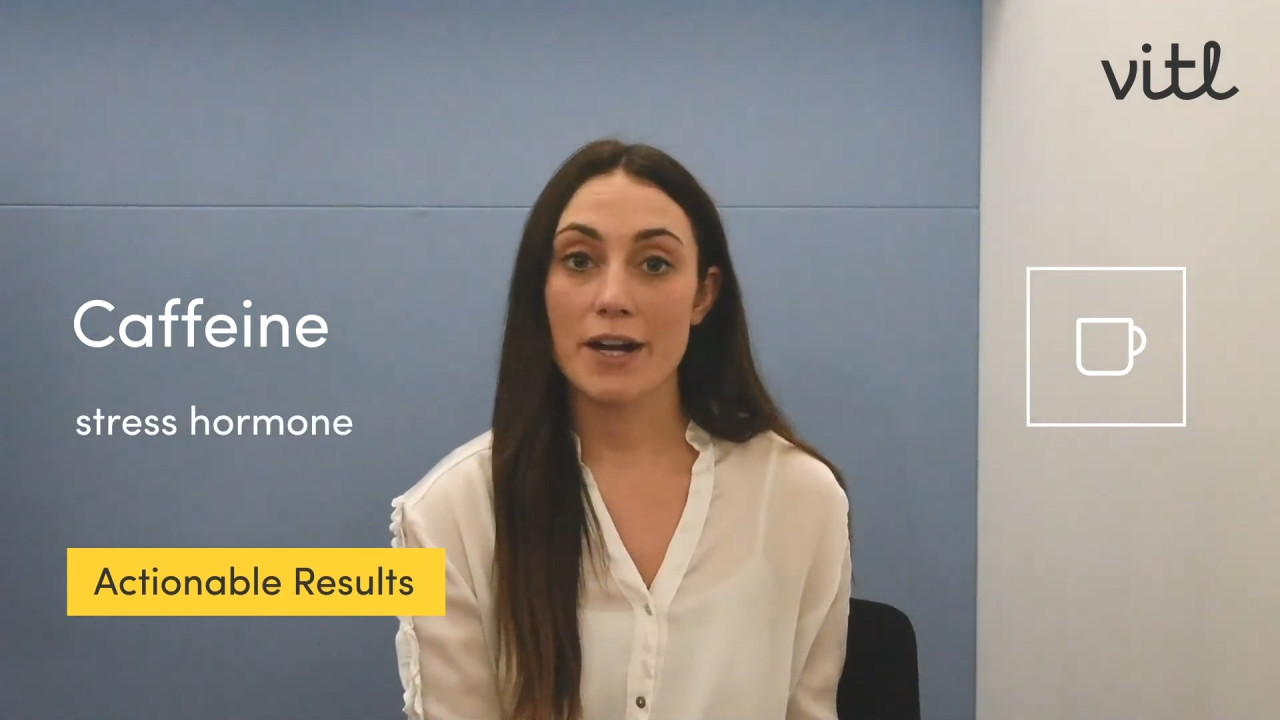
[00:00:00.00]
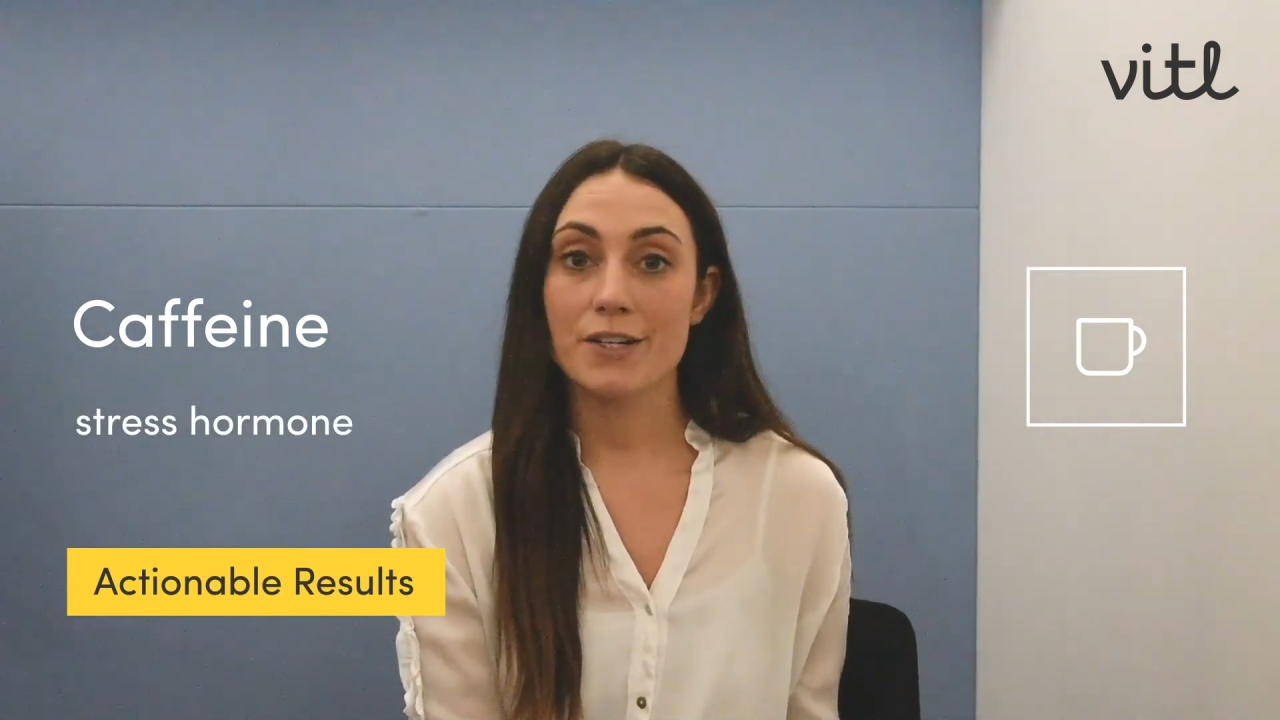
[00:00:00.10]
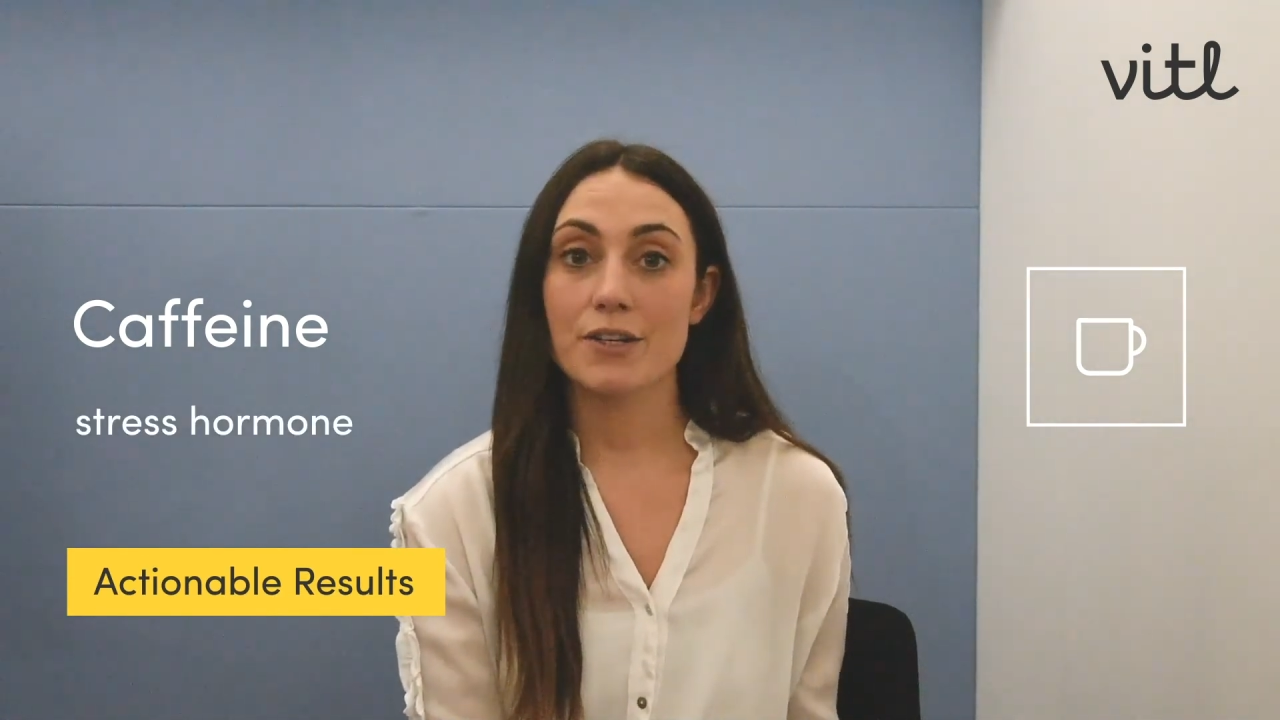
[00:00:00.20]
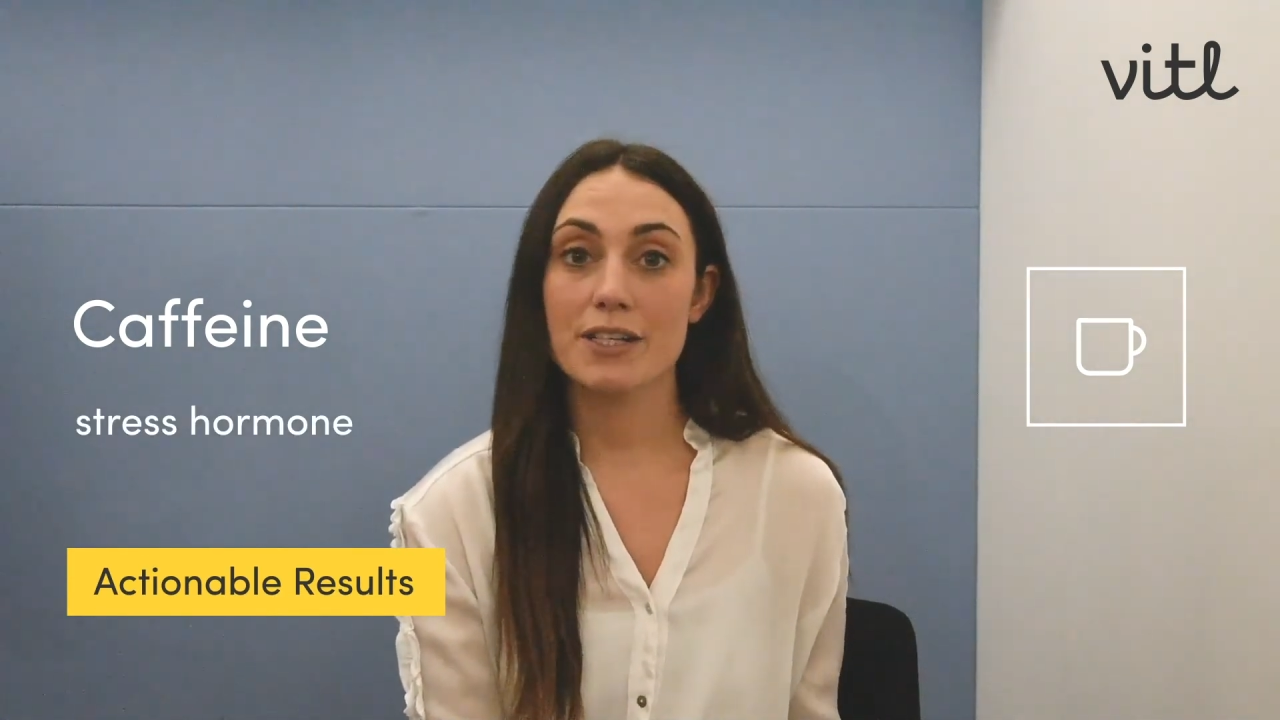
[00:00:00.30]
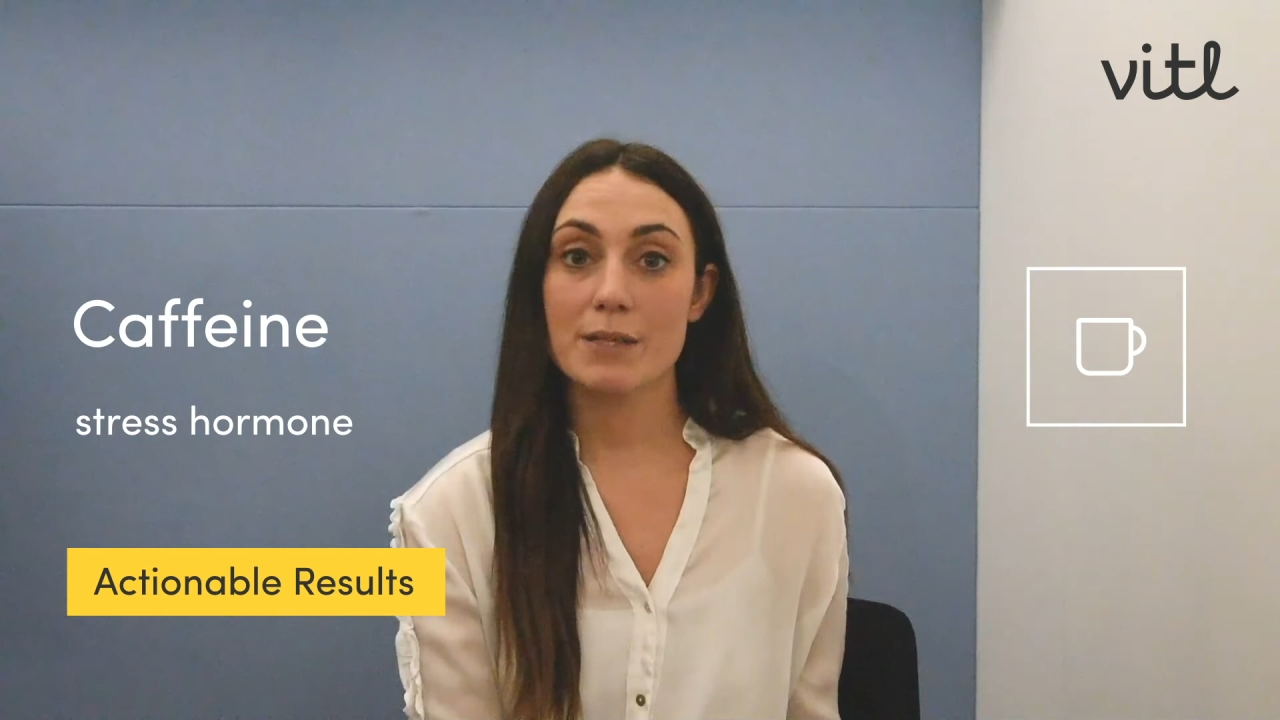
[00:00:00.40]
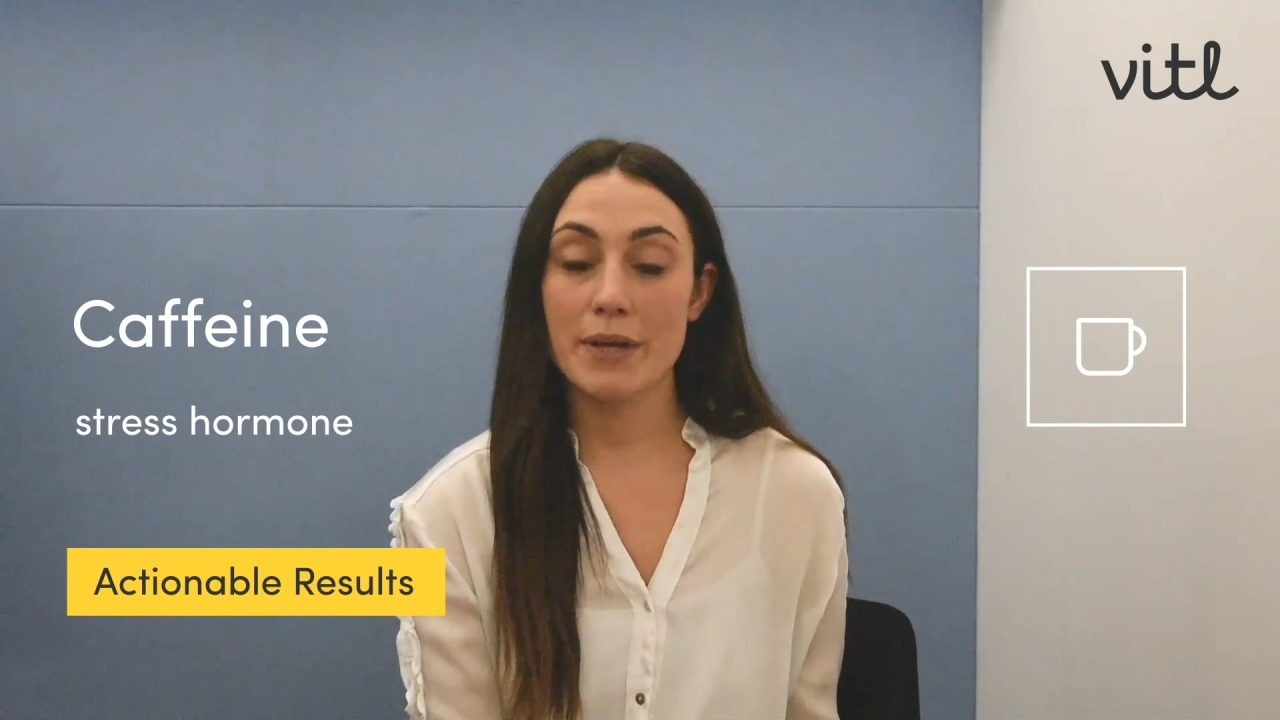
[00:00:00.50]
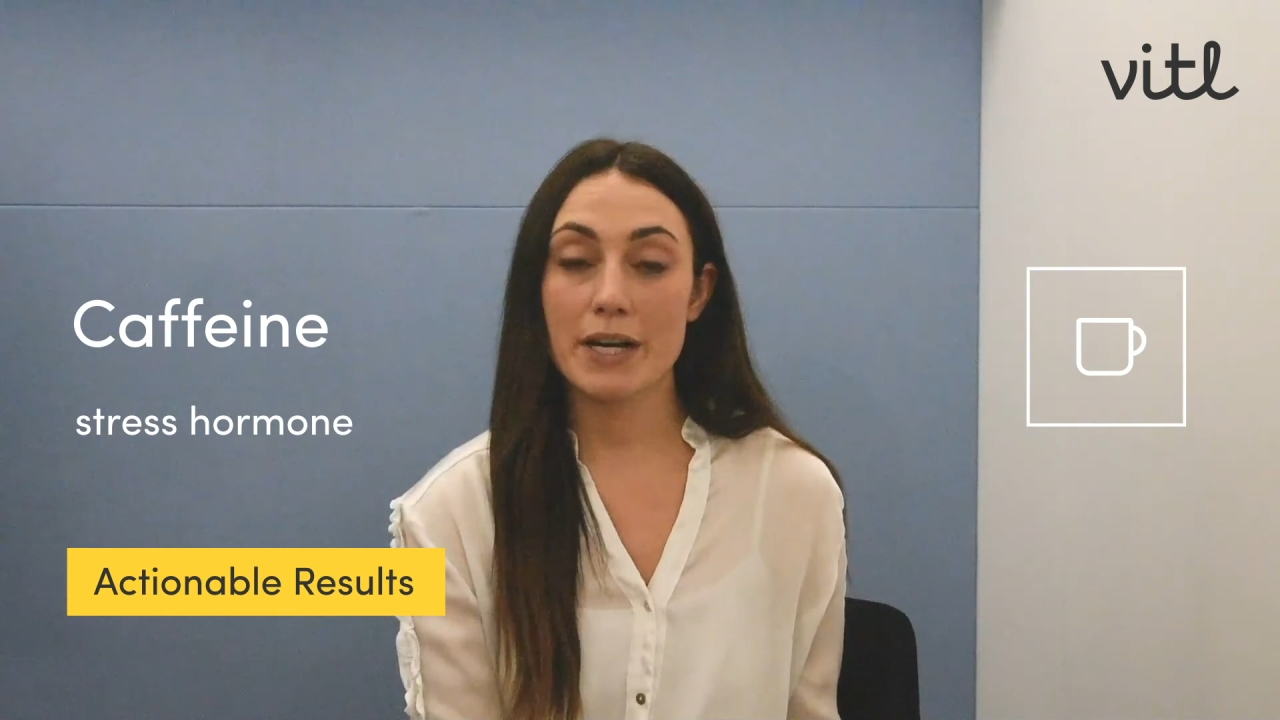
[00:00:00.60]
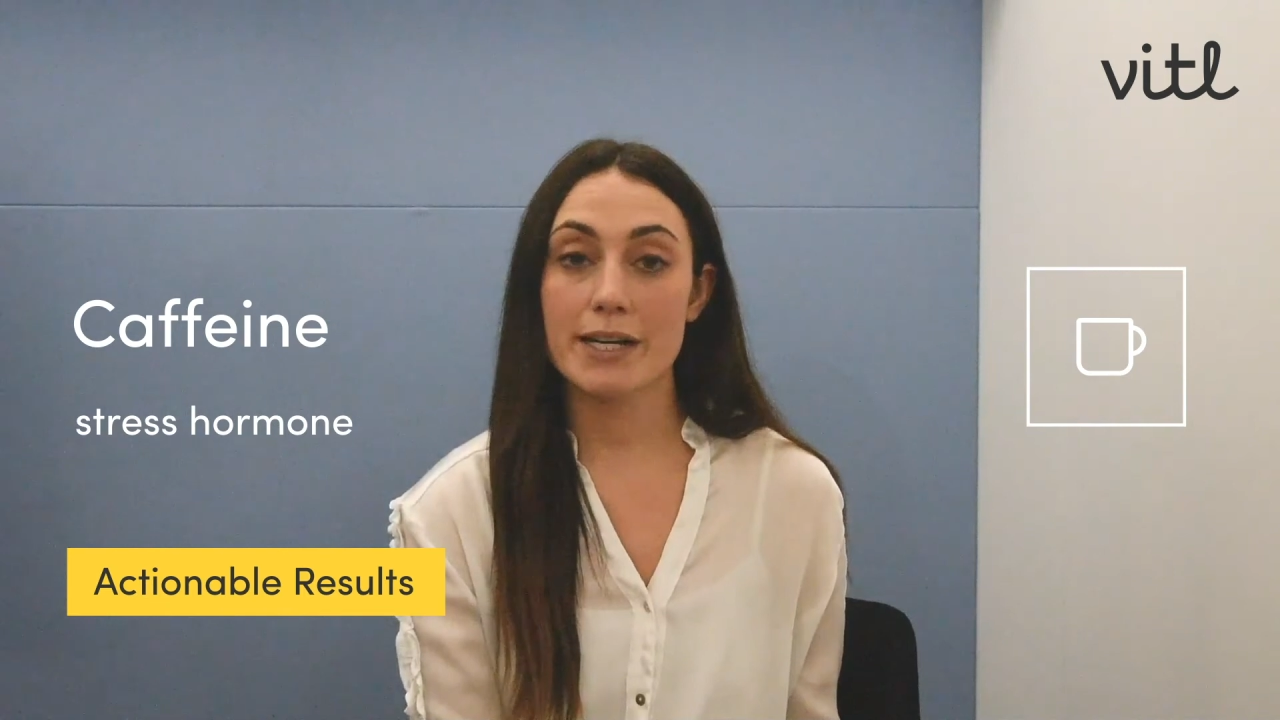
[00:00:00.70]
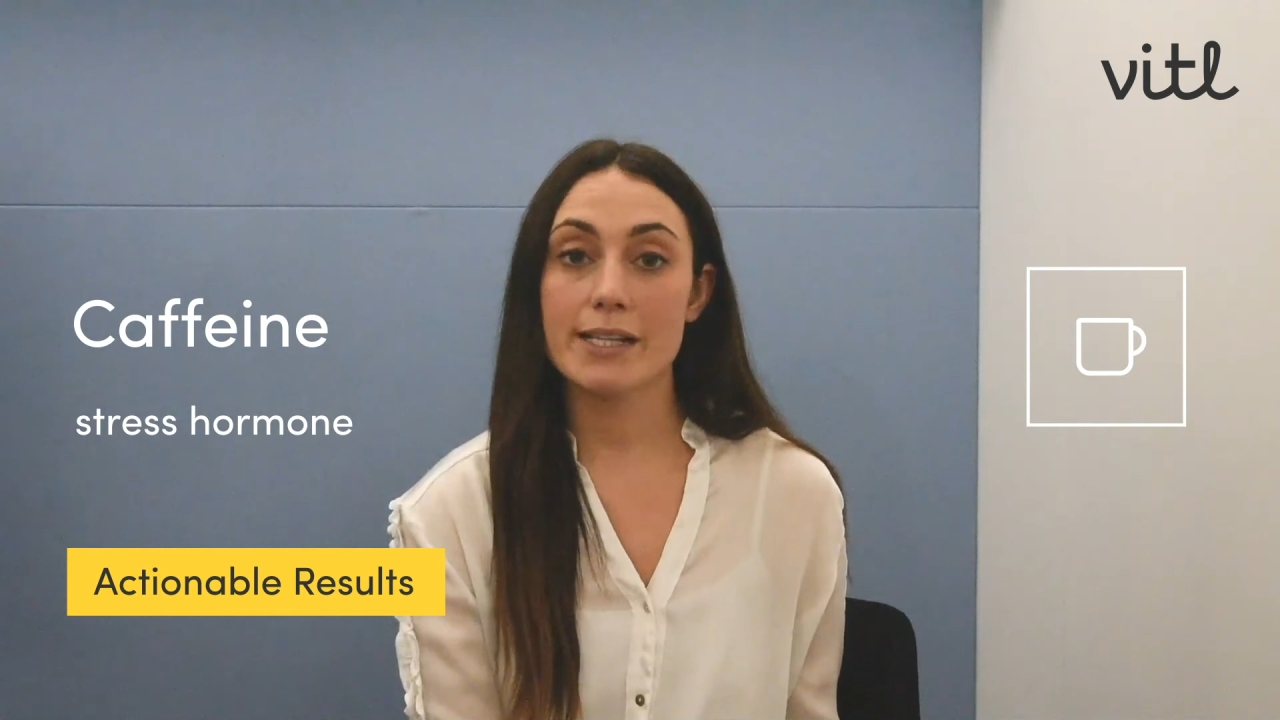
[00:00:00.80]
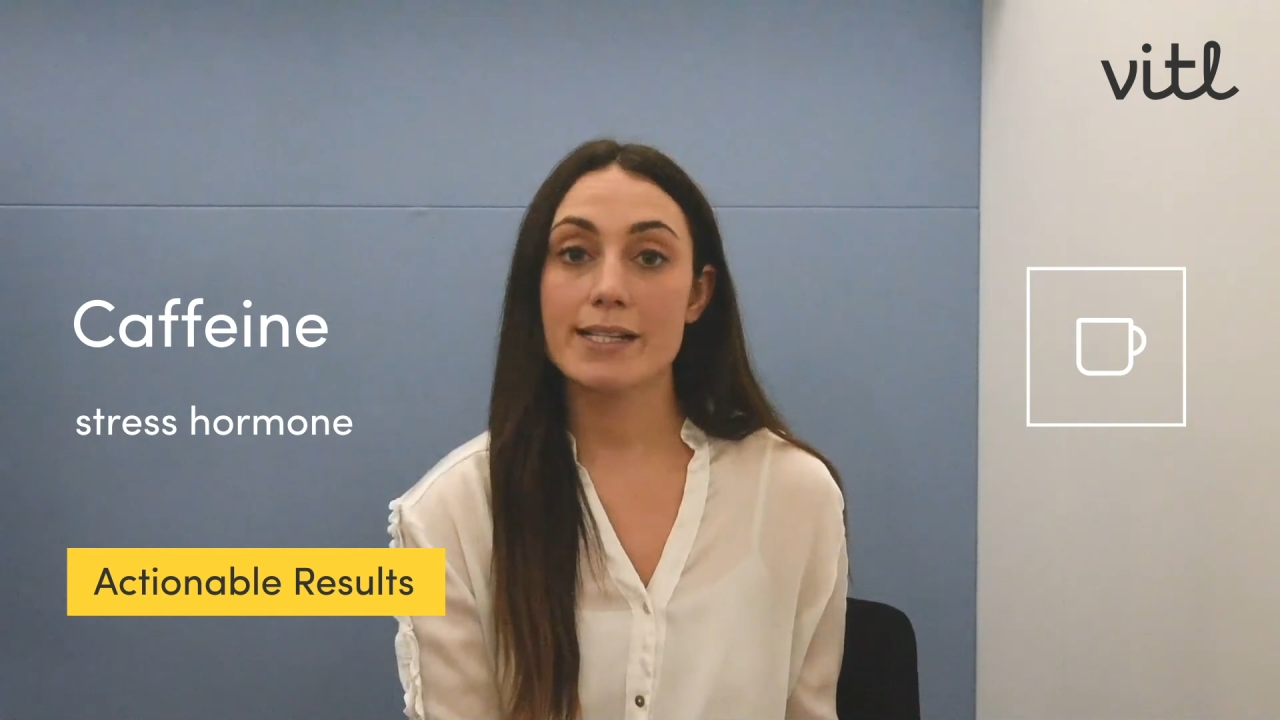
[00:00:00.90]
to
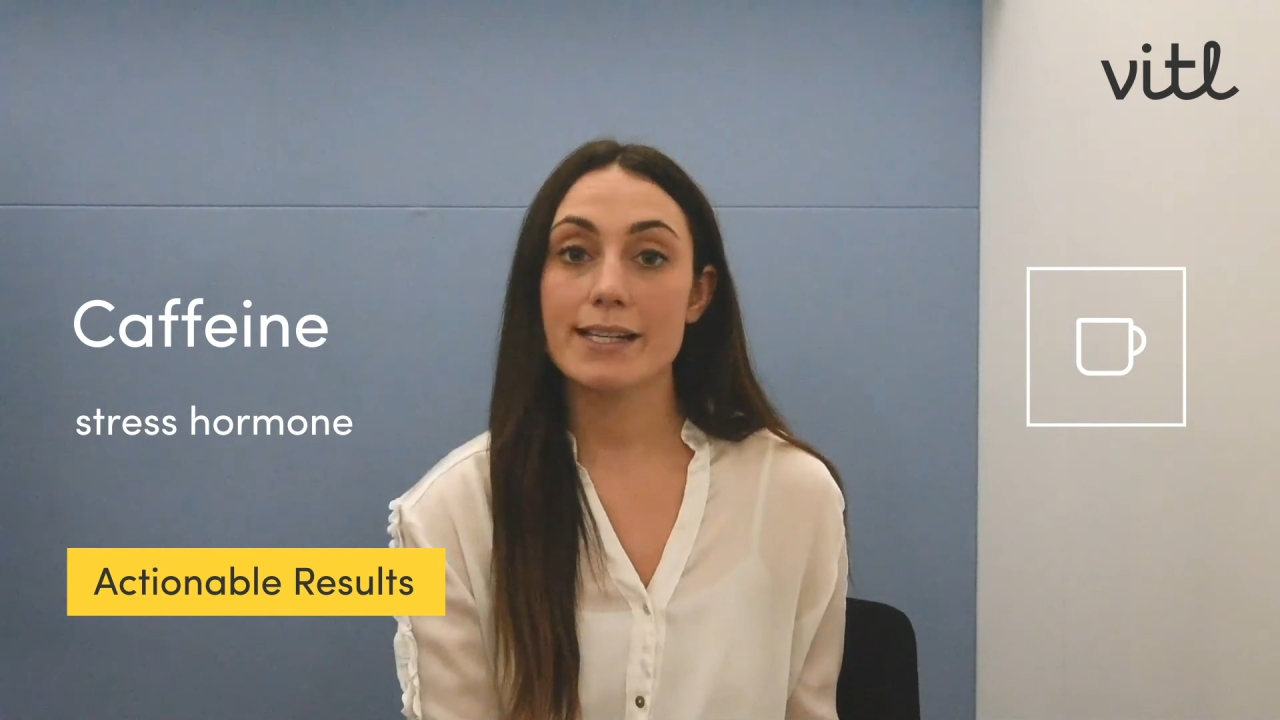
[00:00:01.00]
experience